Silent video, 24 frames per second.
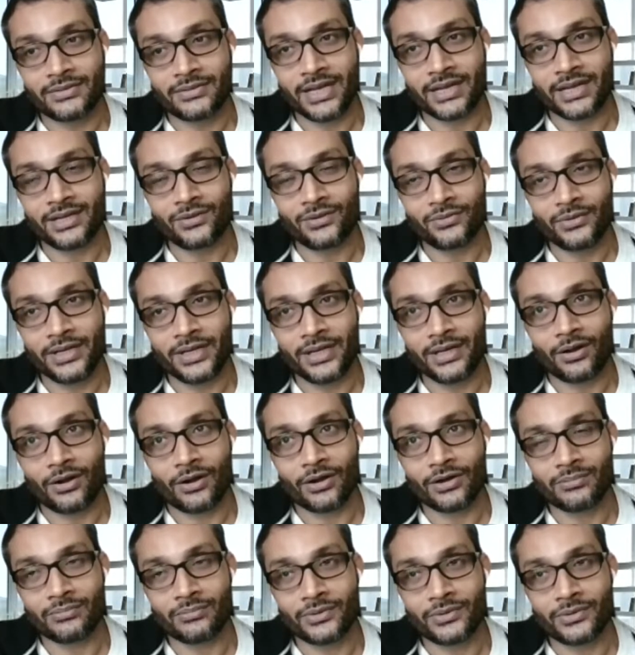we are doing a
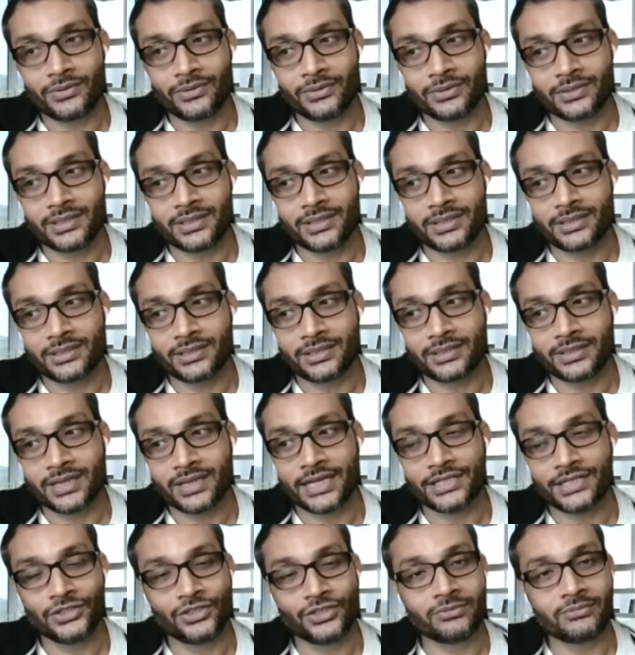lot more
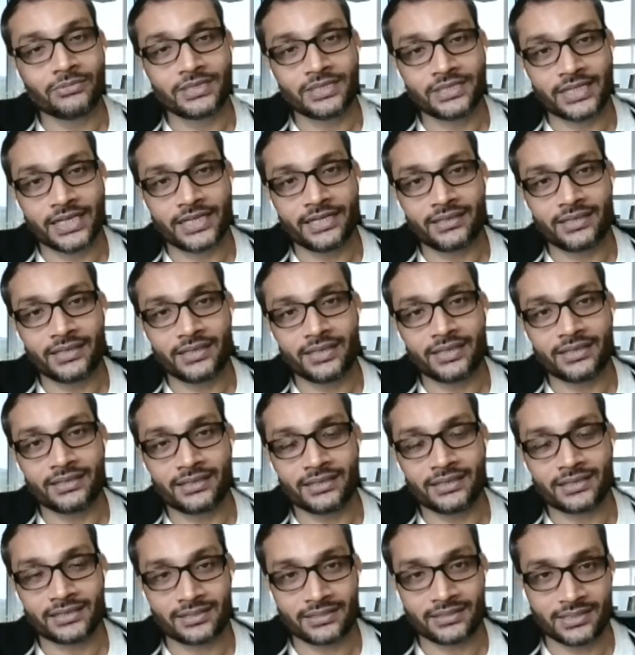consumer-centric
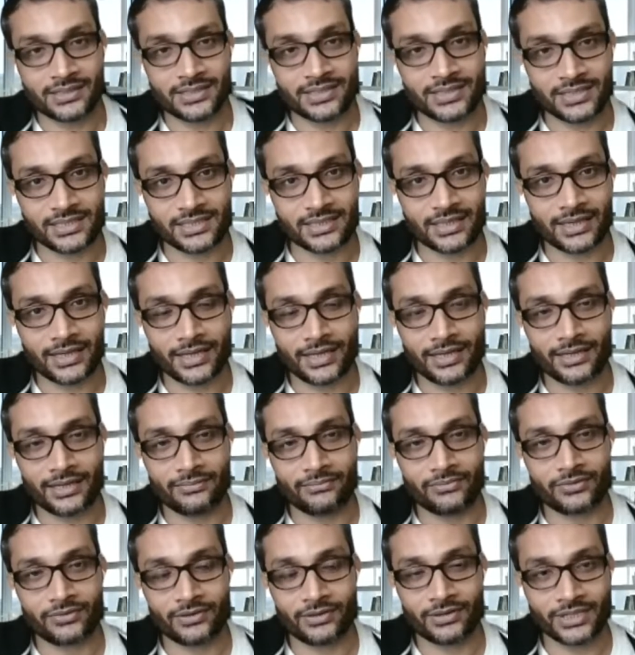research,
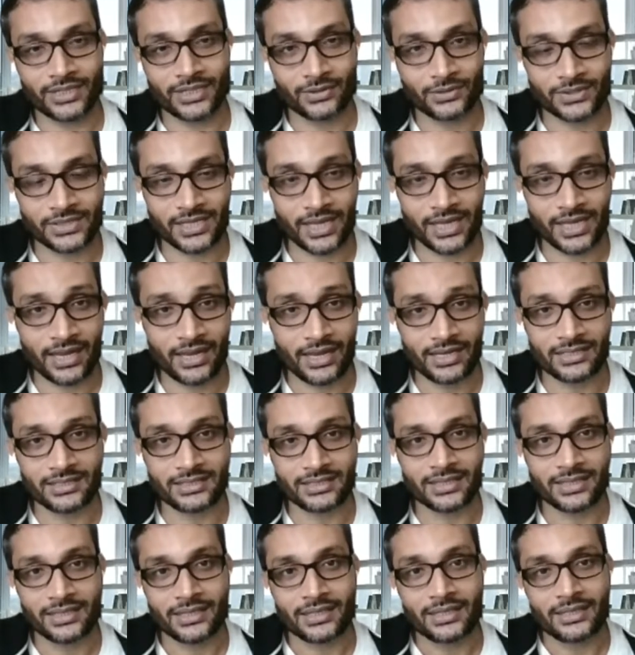and for usage,
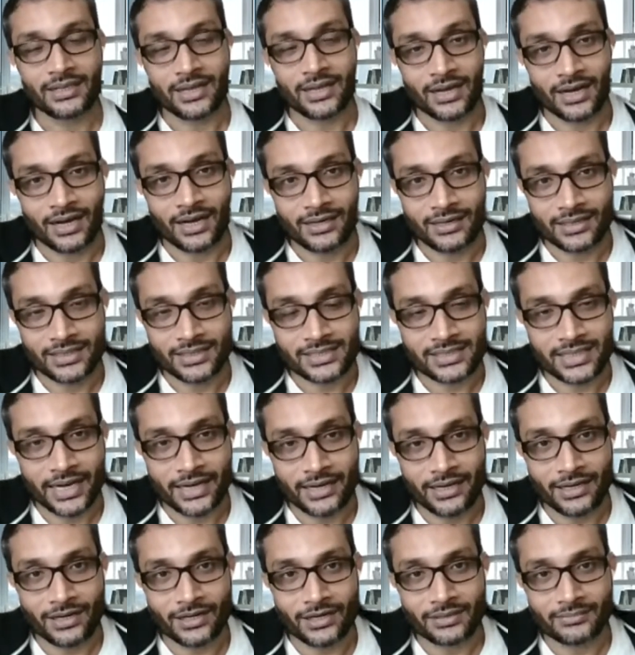
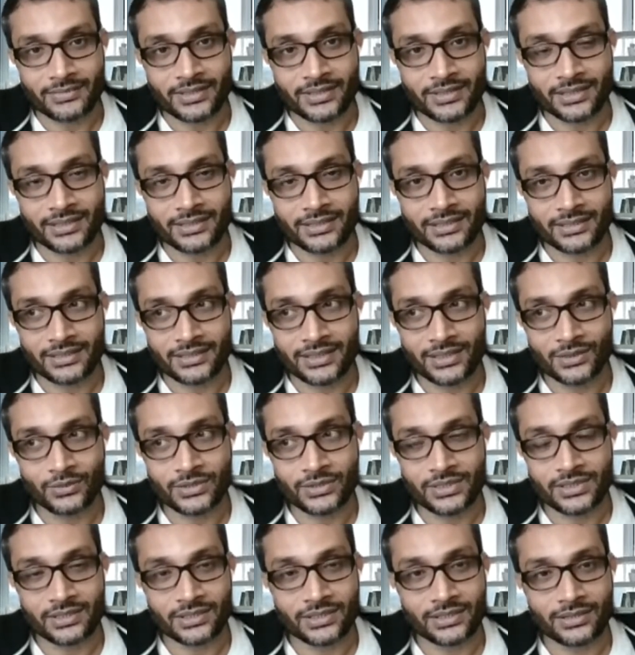understanding of the
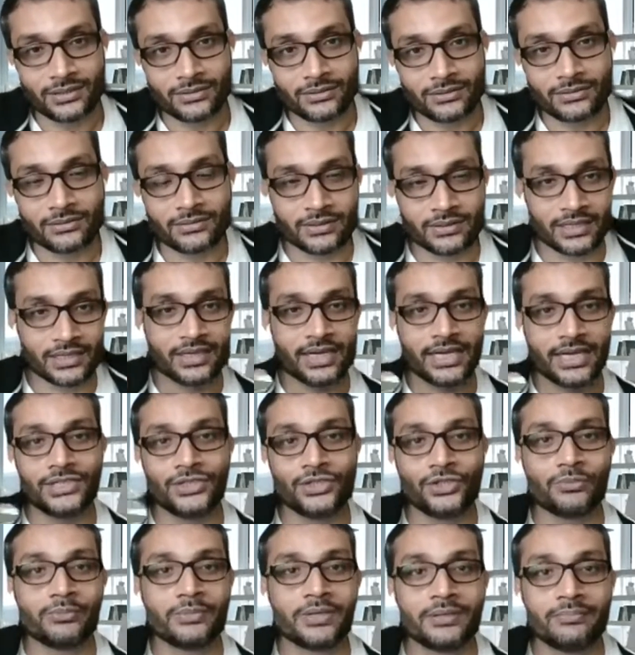user,
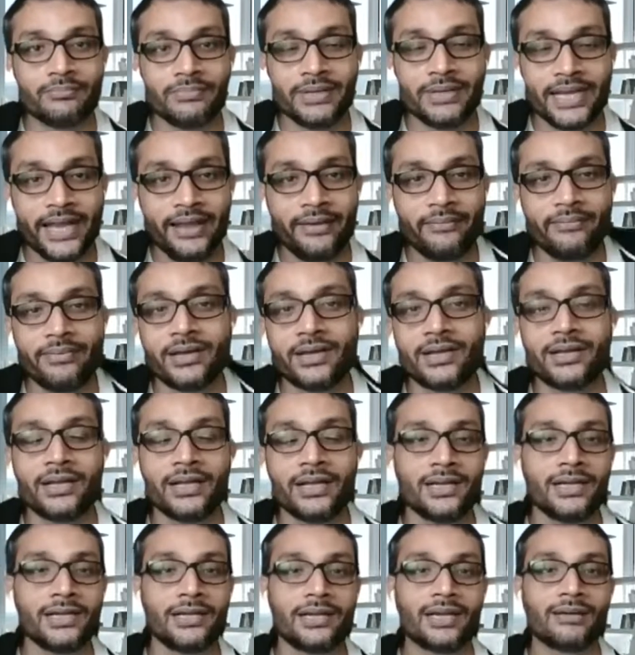consumer behavior,
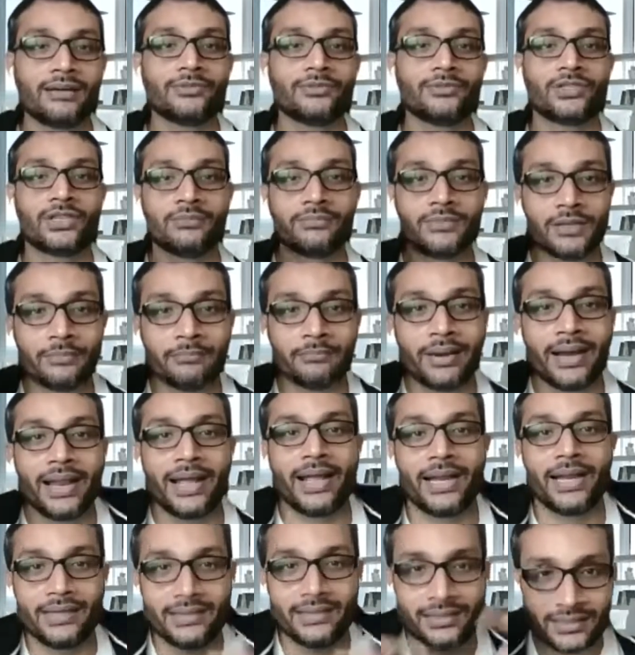and in terms of the
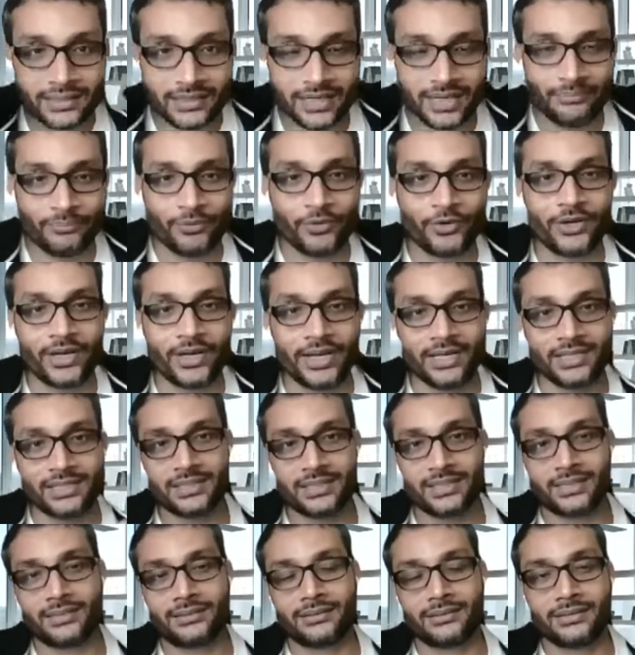brand
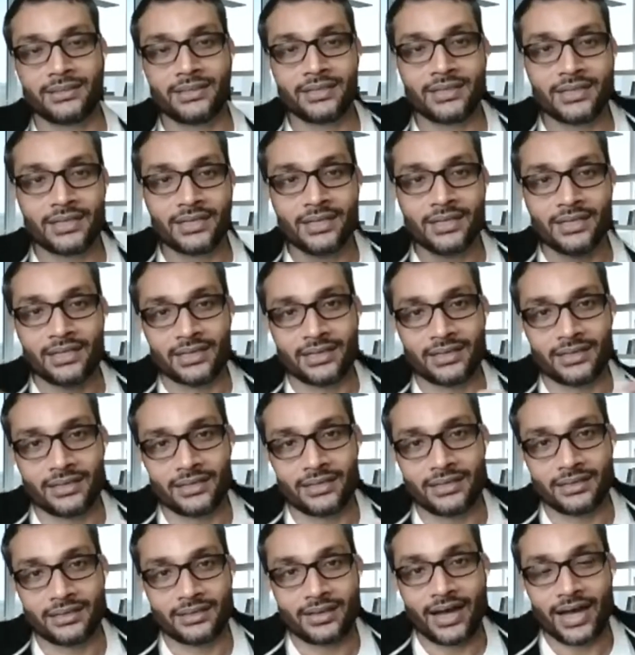reputation.
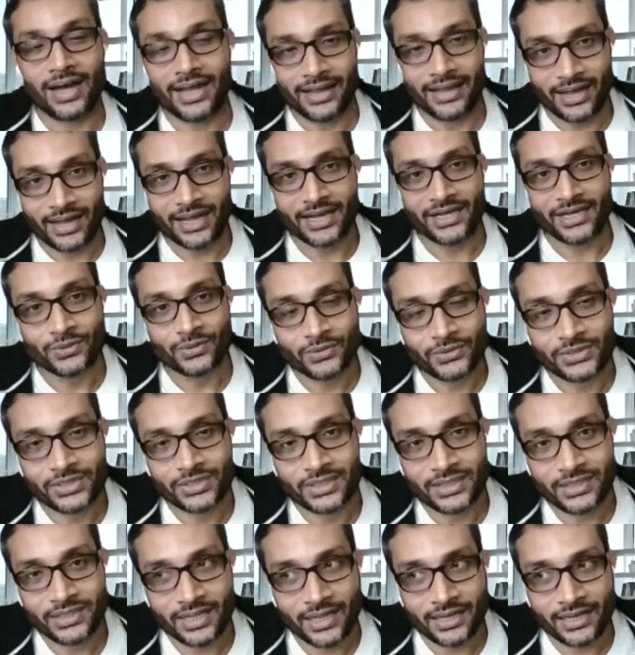I do
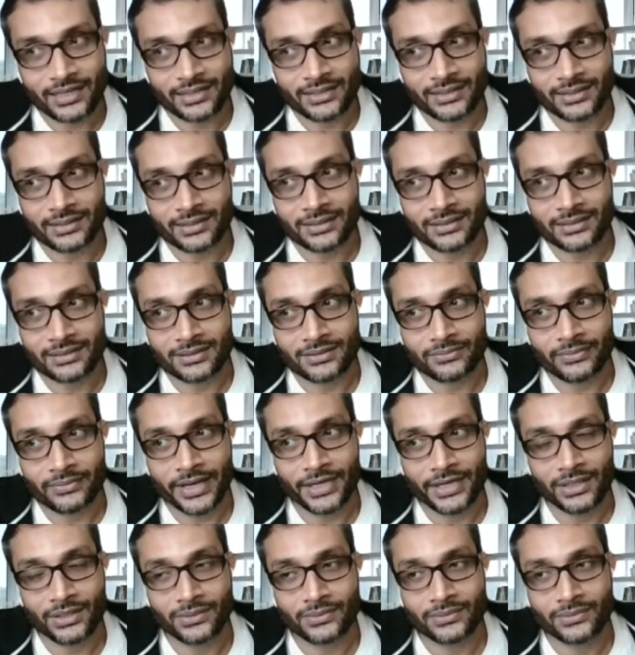see that
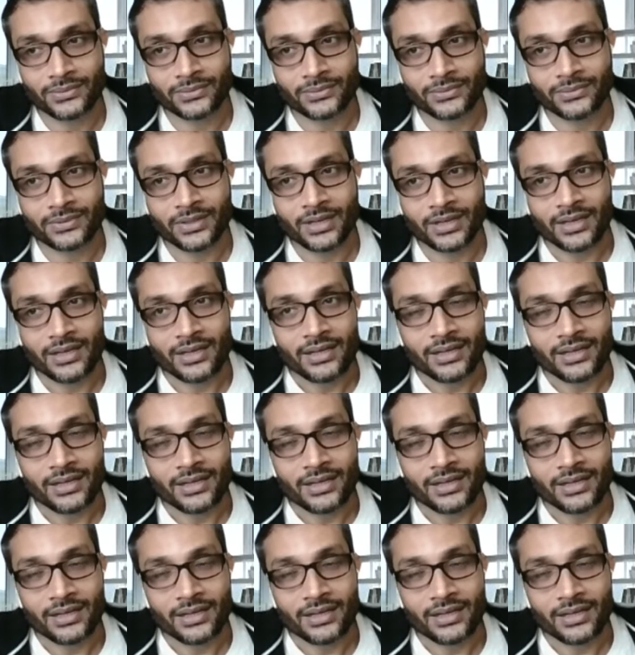when your